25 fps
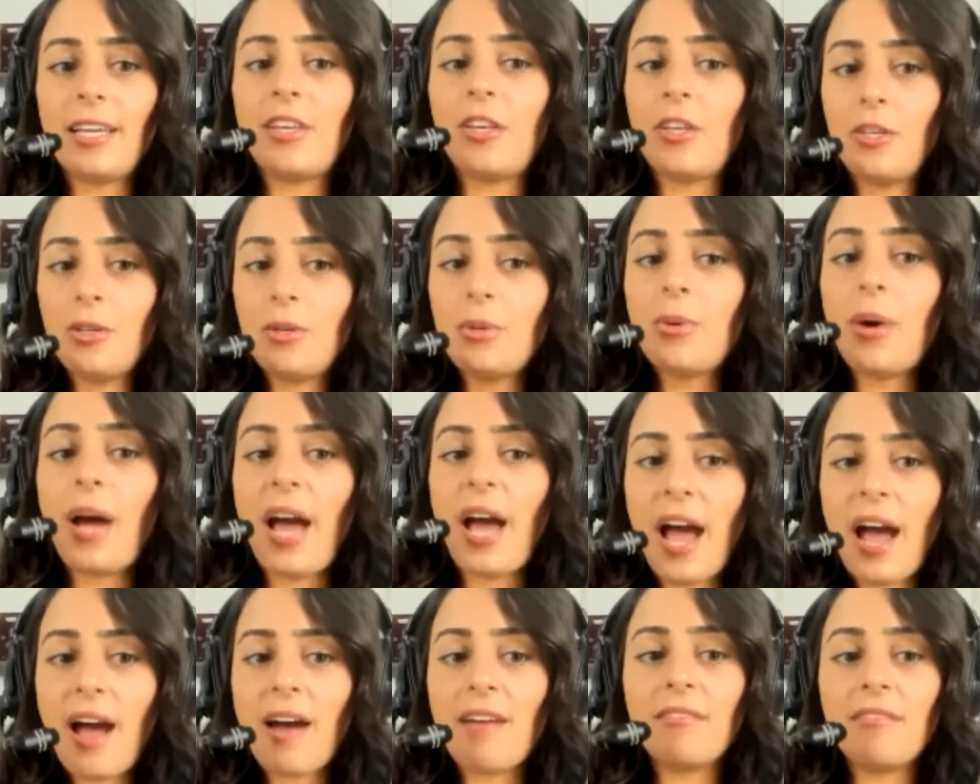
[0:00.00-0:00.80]
you
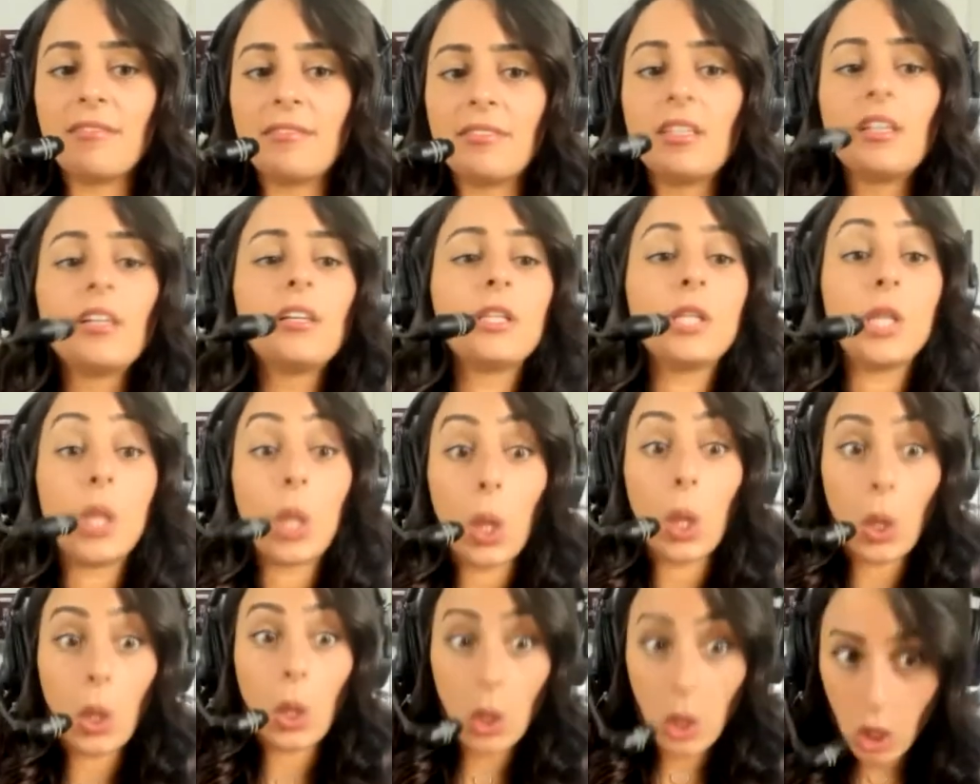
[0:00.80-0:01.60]
have
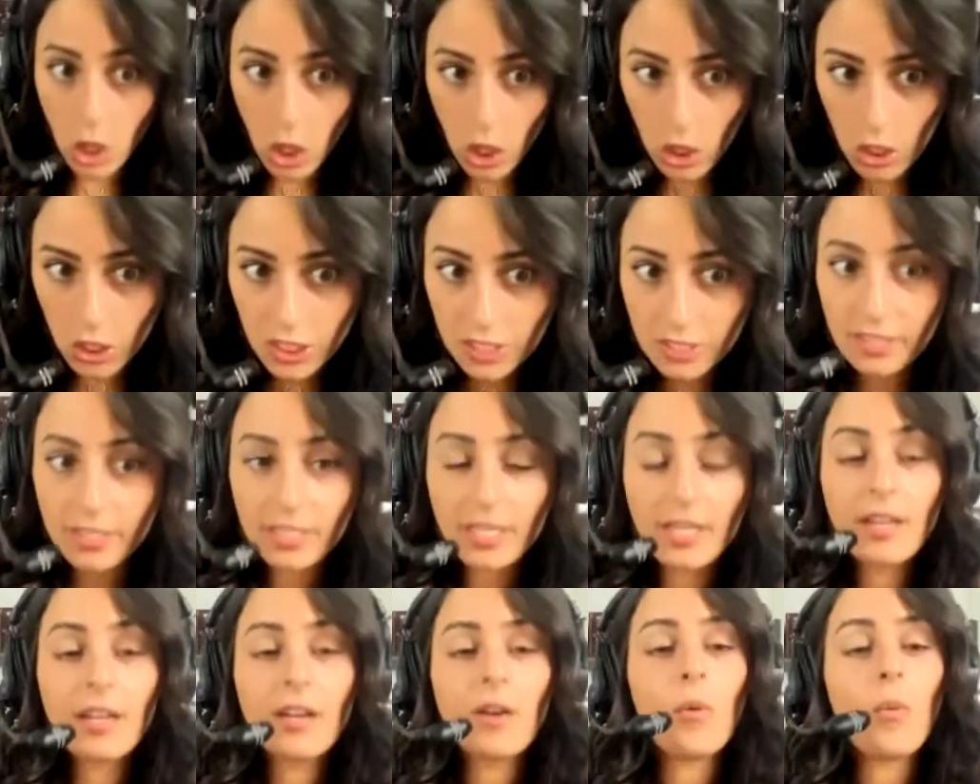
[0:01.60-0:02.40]
learned
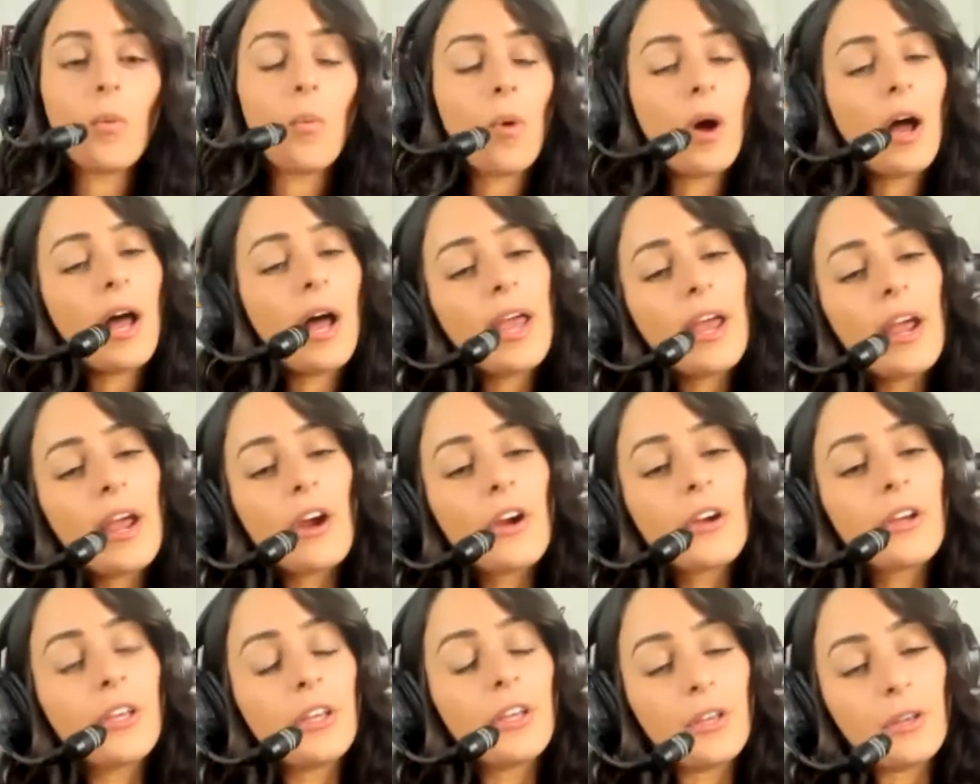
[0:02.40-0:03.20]
why
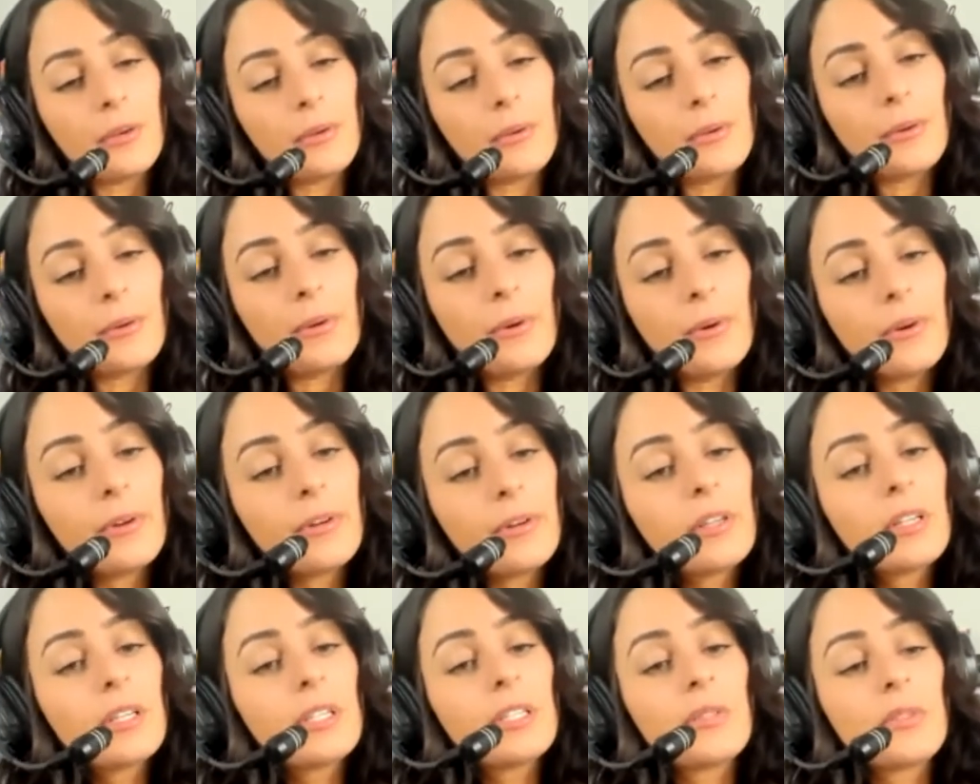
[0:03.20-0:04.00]
aren't you
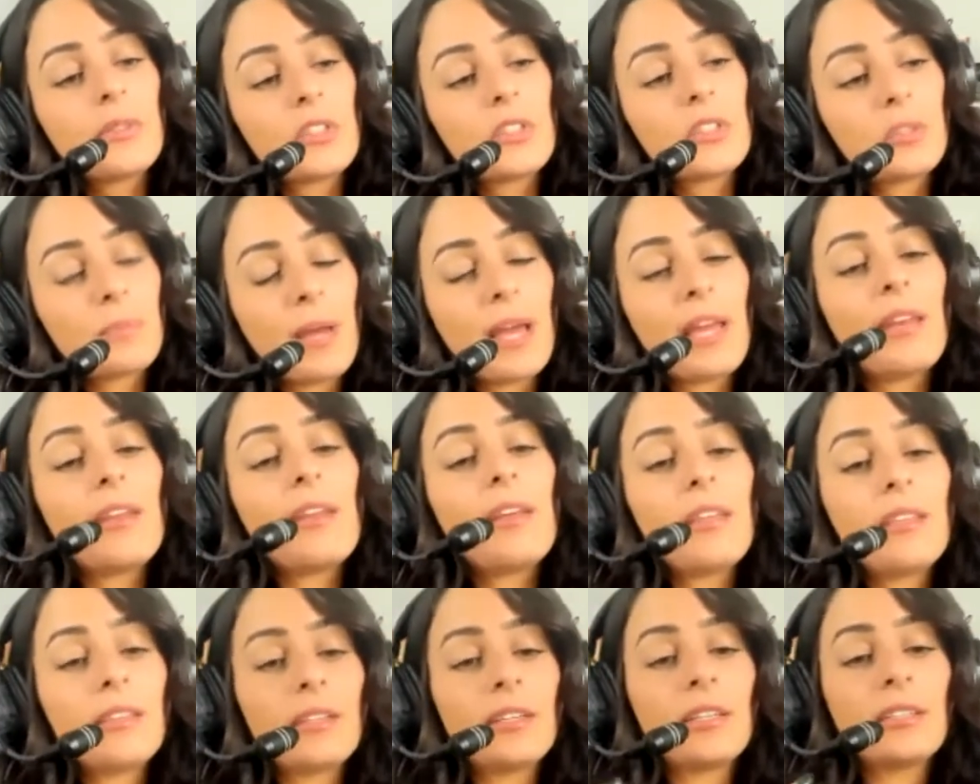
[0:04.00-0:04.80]

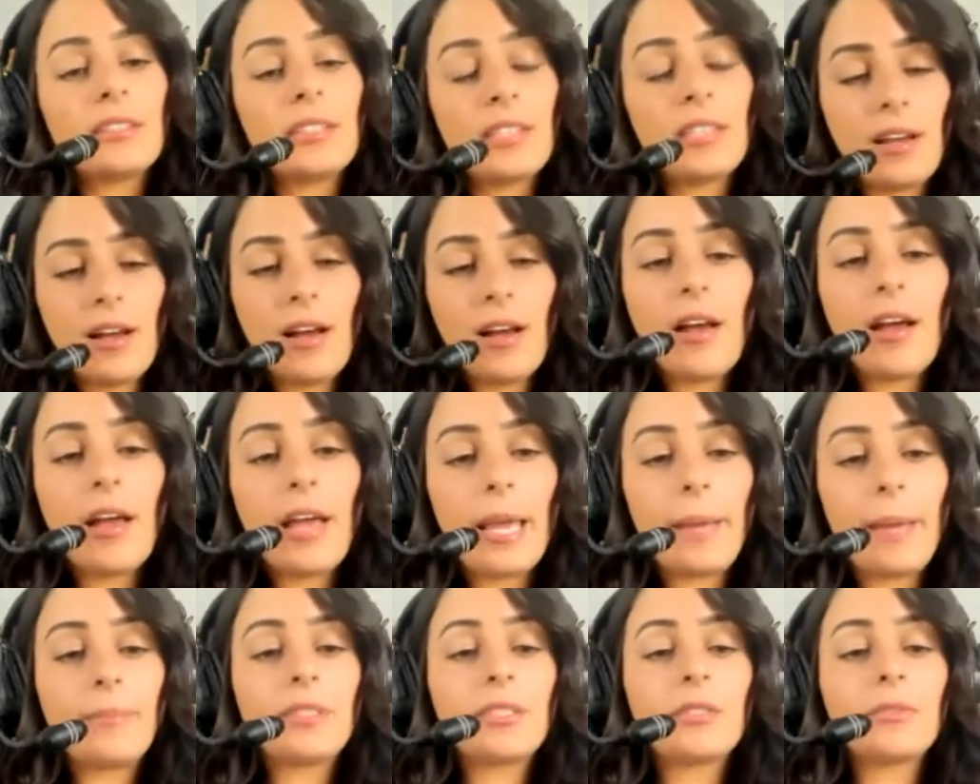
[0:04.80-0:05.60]
spending the
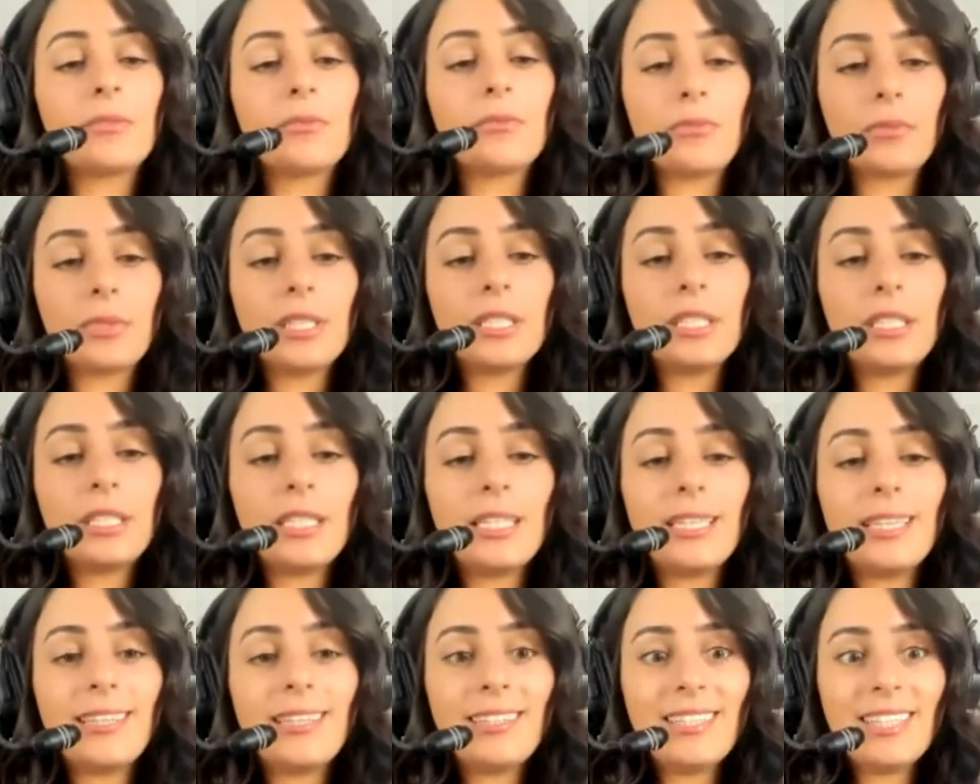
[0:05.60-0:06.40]
time to really
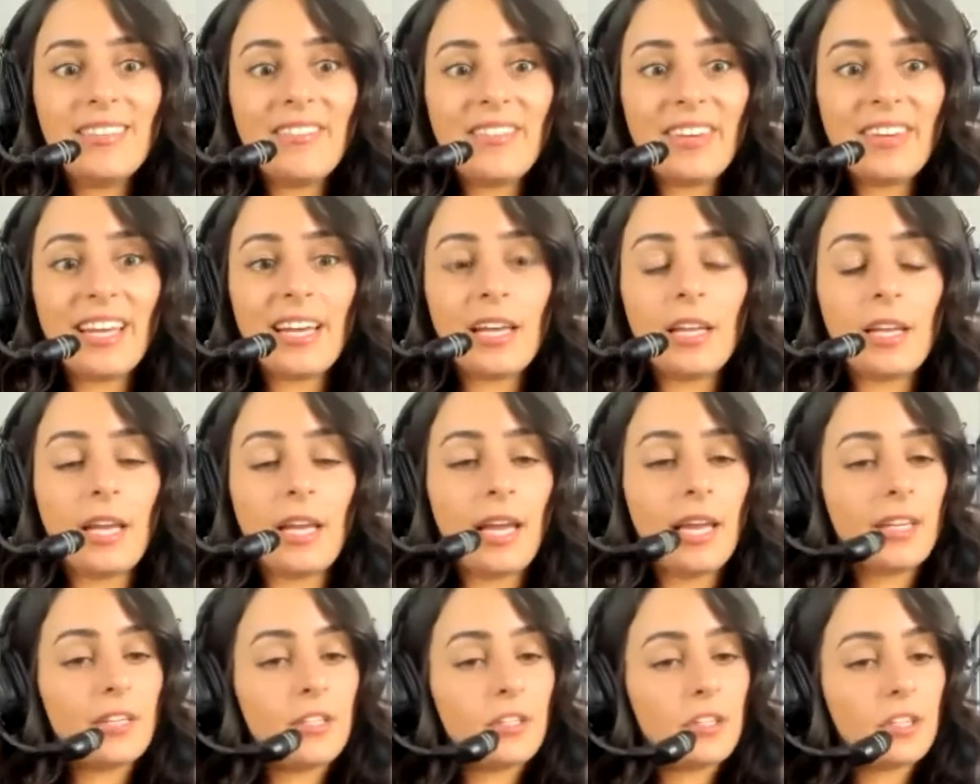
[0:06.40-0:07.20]
live it
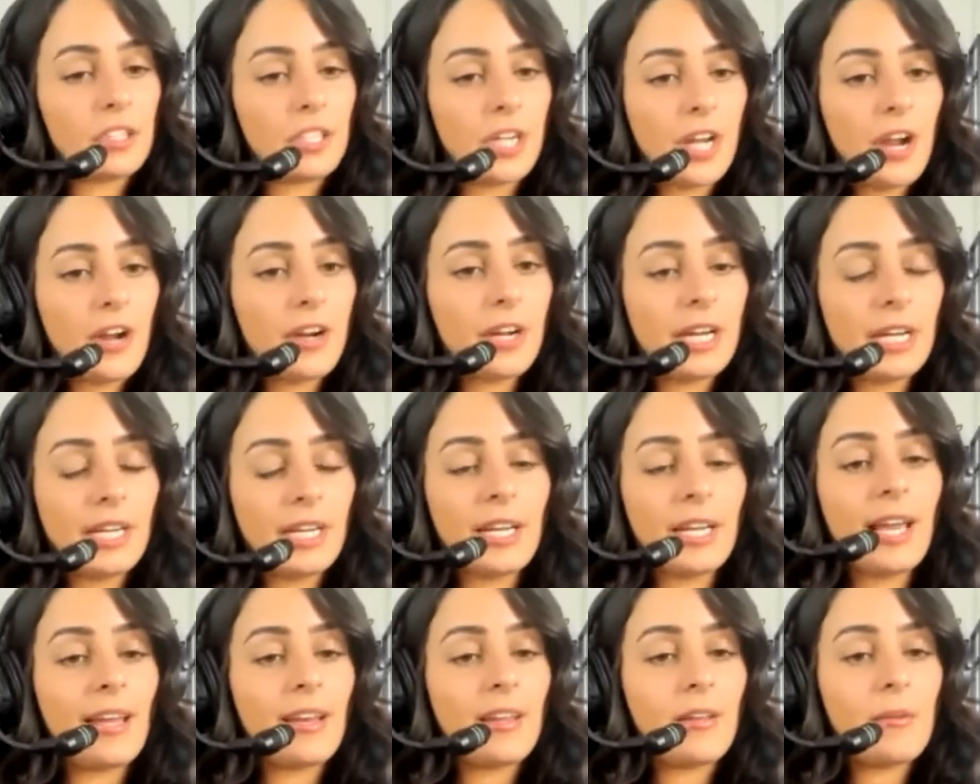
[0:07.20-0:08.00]
and share it
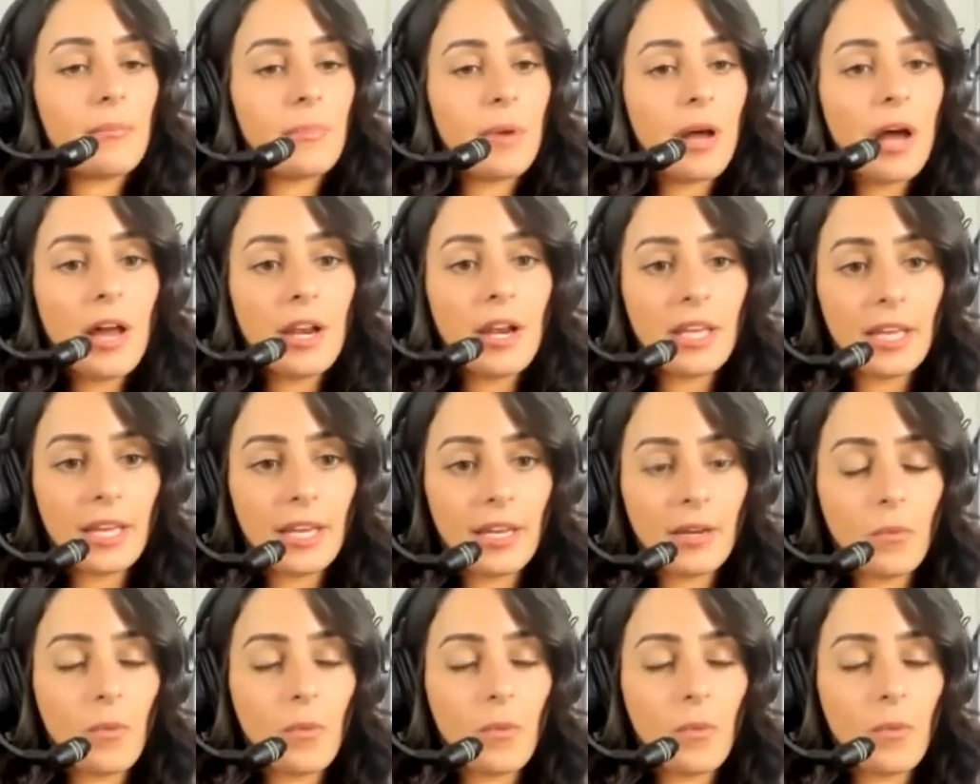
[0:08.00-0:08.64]
and embody it?